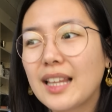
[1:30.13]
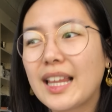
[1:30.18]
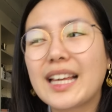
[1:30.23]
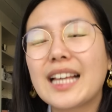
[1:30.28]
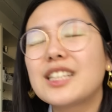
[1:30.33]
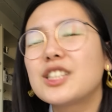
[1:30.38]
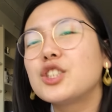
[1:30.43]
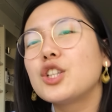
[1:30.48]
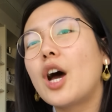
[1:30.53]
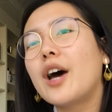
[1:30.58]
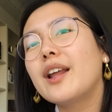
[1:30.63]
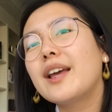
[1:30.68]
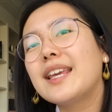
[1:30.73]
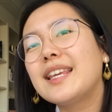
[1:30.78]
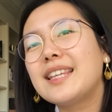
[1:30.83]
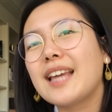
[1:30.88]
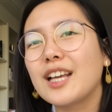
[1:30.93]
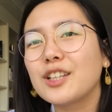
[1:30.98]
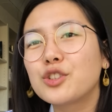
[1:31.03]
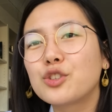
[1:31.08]
like it's not a
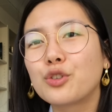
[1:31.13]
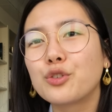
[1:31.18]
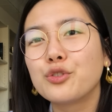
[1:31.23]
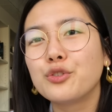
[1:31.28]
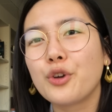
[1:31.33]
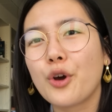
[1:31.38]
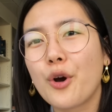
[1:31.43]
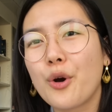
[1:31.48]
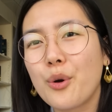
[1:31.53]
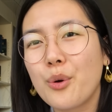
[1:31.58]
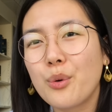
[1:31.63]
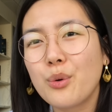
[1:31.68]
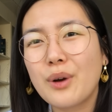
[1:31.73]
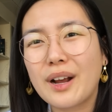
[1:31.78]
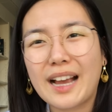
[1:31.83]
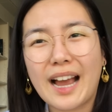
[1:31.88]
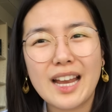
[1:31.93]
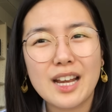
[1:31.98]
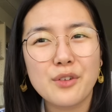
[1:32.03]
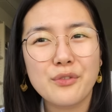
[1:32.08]
yes or no
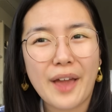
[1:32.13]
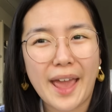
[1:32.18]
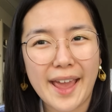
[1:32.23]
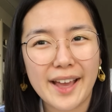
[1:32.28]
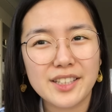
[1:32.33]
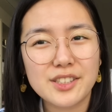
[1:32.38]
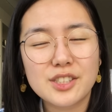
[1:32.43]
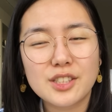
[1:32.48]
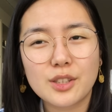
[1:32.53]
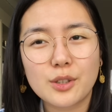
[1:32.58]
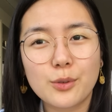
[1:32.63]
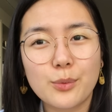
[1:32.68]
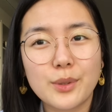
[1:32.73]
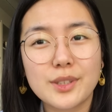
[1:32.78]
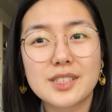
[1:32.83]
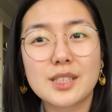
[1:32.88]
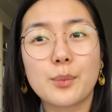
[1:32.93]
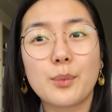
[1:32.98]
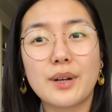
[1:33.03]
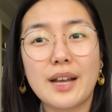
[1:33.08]
kind of answer
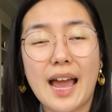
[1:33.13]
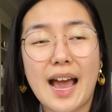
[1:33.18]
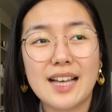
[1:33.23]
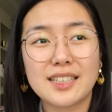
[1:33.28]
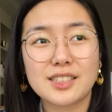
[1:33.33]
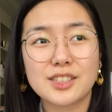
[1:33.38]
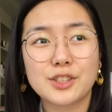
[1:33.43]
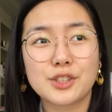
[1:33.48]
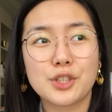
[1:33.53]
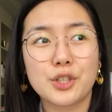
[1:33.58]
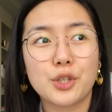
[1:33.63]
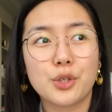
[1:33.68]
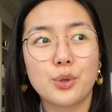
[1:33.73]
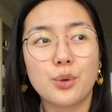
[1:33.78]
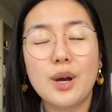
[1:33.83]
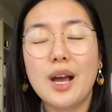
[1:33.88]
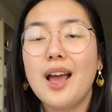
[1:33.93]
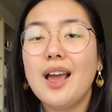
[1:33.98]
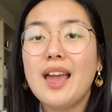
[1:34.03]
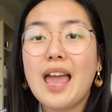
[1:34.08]
when someone asks
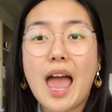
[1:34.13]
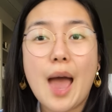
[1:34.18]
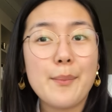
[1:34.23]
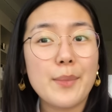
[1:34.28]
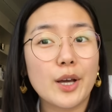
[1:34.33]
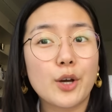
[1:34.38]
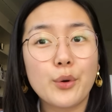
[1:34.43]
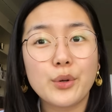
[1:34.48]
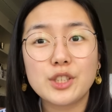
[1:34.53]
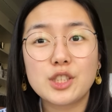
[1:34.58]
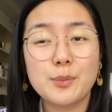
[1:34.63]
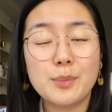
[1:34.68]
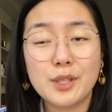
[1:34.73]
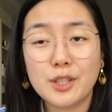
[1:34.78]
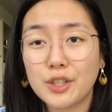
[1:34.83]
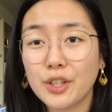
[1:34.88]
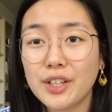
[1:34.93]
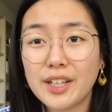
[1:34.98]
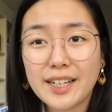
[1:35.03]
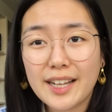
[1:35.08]
you, am I going to be
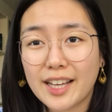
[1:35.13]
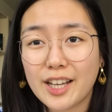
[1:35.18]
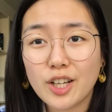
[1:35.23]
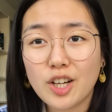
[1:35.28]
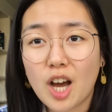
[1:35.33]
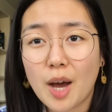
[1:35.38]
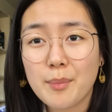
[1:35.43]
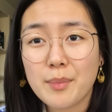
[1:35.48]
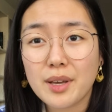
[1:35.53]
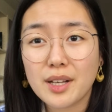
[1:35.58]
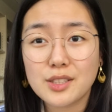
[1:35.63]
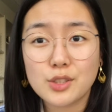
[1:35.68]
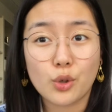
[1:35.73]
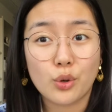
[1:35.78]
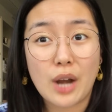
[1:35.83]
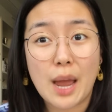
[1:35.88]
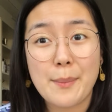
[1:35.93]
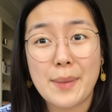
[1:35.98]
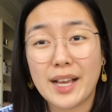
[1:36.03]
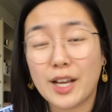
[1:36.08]
good at economics
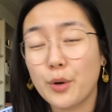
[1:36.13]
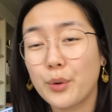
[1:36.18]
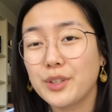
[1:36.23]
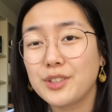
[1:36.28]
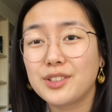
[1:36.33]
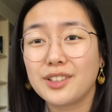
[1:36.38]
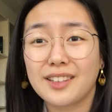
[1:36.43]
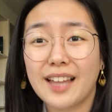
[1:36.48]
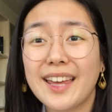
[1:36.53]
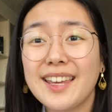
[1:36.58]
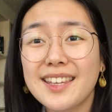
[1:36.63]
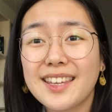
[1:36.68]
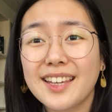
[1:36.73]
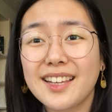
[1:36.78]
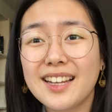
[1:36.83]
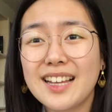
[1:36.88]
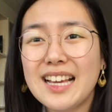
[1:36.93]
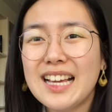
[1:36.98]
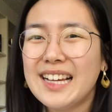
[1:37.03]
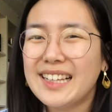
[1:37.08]
or am I going to like
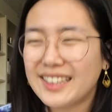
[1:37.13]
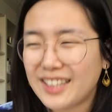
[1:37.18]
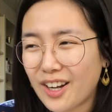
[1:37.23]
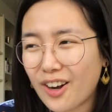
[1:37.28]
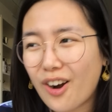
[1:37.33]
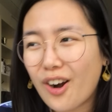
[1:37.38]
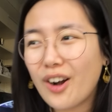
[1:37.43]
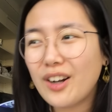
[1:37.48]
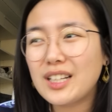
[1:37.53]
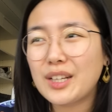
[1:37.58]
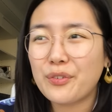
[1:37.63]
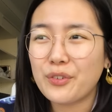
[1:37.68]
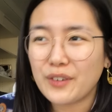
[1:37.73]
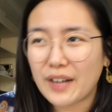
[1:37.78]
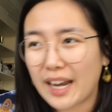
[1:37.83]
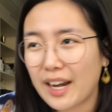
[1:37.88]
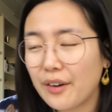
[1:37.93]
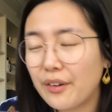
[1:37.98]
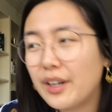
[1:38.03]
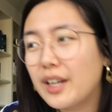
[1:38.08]
it? There are different
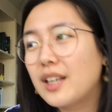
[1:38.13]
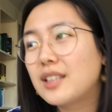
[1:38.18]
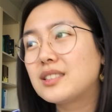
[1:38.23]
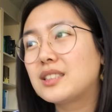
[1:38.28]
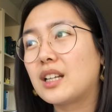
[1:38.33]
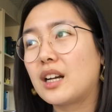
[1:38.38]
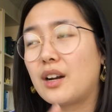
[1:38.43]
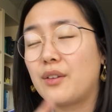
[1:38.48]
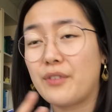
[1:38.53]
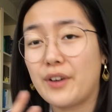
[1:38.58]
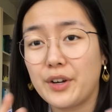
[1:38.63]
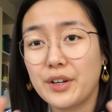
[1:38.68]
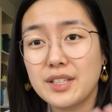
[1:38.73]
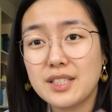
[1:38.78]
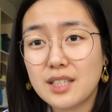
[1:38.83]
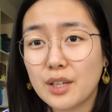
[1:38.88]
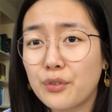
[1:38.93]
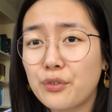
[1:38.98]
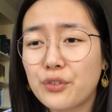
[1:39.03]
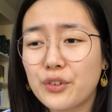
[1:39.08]
areas that are very
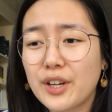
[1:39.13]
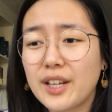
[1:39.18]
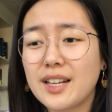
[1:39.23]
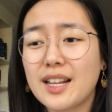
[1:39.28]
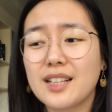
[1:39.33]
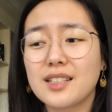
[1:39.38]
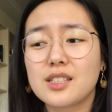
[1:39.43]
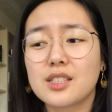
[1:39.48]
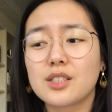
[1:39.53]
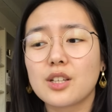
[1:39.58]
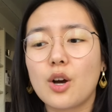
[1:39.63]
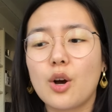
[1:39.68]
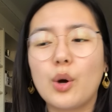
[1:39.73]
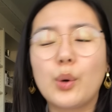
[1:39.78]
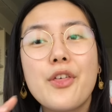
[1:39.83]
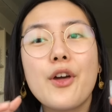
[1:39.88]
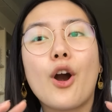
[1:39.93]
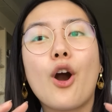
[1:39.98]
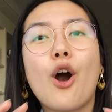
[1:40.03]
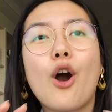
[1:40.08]
different, and so
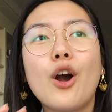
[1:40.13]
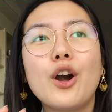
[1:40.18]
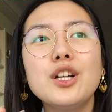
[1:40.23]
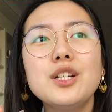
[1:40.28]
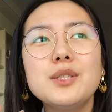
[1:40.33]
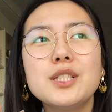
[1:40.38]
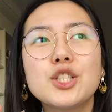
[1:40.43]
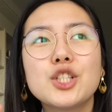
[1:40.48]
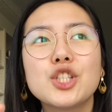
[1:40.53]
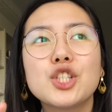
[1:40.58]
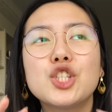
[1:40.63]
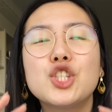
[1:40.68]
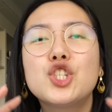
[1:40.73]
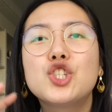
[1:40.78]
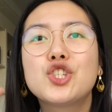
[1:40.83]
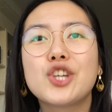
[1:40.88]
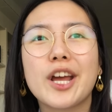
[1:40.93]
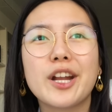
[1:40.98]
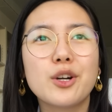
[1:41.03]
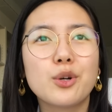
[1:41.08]
there are just
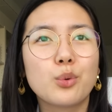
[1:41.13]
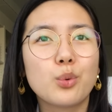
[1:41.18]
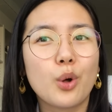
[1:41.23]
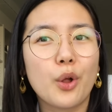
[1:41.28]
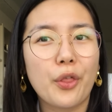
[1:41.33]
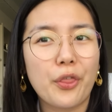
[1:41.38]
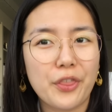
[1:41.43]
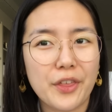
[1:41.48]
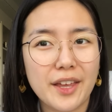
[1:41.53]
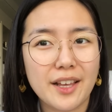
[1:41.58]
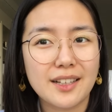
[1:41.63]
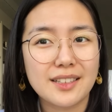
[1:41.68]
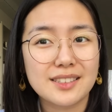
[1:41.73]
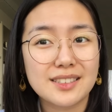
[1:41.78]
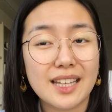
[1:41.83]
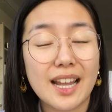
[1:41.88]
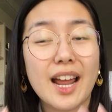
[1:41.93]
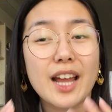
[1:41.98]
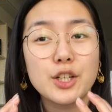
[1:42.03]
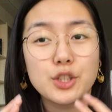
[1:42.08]
general things
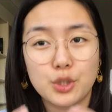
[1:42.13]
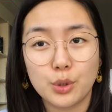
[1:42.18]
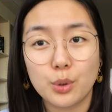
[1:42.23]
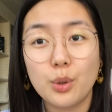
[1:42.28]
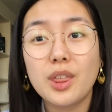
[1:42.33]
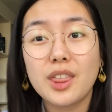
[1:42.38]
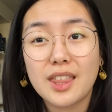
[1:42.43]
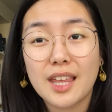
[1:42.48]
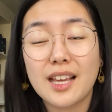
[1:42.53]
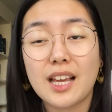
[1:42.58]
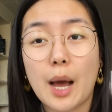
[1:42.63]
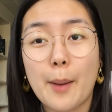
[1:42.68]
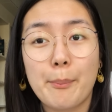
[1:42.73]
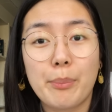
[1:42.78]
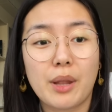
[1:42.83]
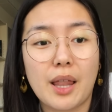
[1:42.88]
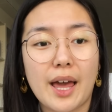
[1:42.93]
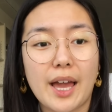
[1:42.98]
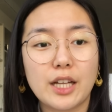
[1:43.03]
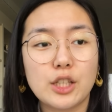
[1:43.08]
that I do think
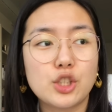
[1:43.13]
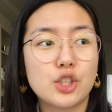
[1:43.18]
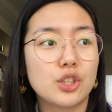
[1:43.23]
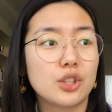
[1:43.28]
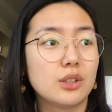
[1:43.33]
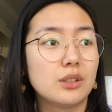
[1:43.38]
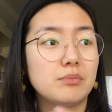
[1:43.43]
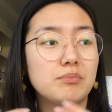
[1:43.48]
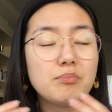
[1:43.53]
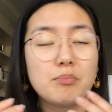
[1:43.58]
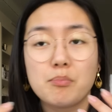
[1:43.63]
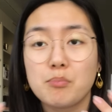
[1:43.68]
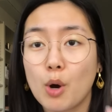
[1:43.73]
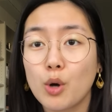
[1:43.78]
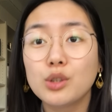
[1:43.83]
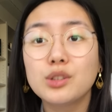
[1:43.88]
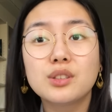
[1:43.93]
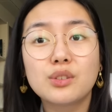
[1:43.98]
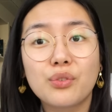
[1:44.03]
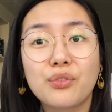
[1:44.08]
apply to
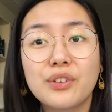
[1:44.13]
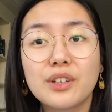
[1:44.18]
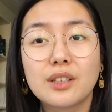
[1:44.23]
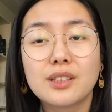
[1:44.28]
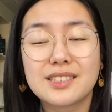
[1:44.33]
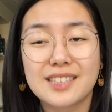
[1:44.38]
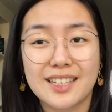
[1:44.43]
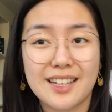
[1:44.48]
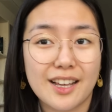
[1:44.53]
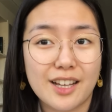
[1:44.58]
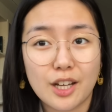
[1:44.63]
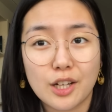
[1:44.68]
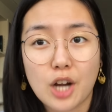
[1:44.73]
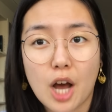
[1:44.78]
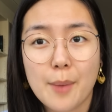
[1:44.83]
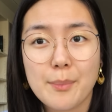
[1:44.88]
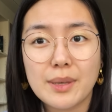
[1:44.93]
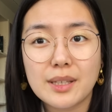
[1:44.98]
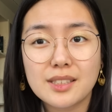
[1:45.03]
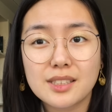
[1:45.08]
most fields in
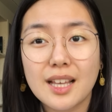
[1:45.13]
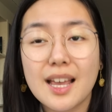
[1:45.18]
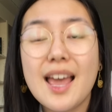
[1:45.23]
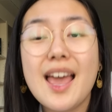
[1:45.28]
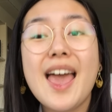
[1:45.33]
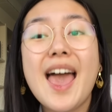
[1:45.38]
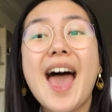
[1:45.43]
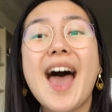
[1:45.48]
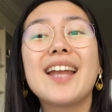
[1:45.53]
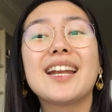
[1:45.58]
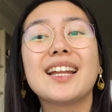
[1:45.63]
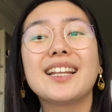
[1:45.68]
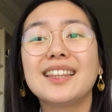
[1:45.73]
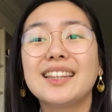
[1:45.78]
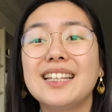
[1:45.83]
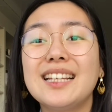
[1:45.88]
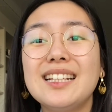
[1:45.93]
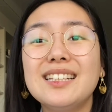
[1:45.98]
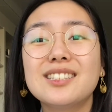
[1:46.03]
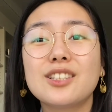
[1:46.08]
economics and at
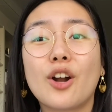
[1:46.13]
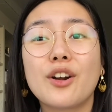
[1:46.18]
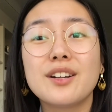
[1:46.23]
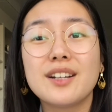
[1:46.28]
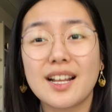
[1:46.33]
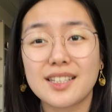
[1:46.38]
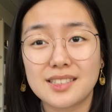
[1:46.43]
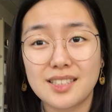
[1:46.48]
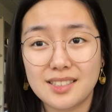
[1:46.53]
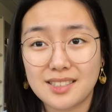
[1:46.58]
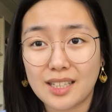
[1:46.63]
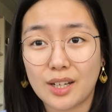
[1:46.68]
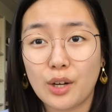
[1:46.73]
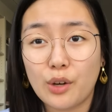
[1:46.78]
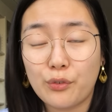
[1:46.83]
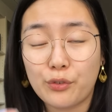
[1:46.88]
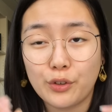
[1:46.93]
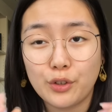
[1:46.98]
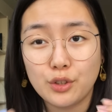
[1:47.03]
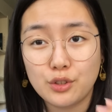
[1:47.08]
least are necessary
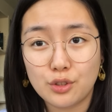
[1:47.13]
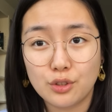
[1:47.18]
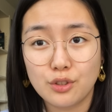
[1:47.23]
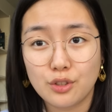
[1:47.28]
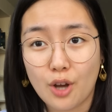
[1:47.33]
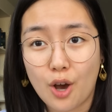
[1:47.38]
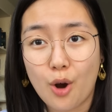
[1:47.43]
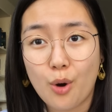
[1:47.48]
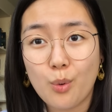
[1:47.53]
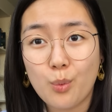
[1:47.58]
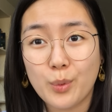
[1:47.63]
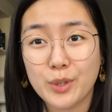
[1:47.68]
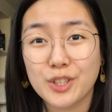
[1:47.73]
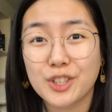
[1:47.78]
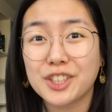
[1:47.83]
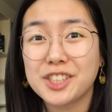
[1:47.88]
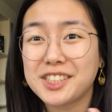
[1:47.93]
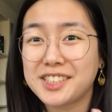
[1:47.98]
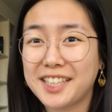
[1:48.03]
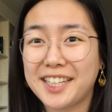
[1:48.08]
for you to know when
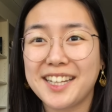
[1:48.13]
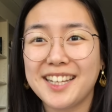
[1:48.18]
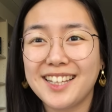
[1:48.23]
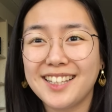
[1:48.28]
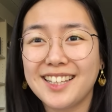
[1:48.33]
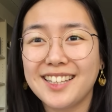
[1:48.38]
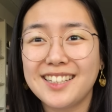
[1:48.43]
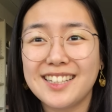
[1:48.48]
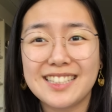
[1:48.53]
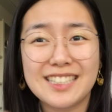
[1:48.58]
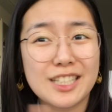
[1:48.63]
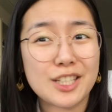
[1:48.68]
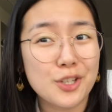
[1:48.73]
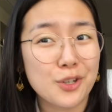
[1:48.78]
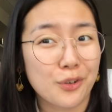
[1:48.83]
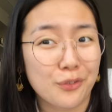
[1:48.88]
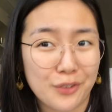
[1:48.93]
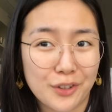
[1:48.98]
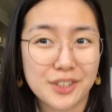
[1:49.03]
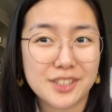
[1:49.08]
you're studying it in the
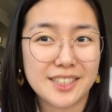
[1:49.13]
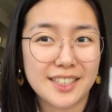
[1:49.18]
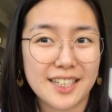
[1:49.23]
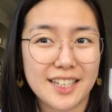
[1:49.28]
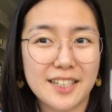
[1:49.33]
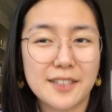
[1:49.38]
university.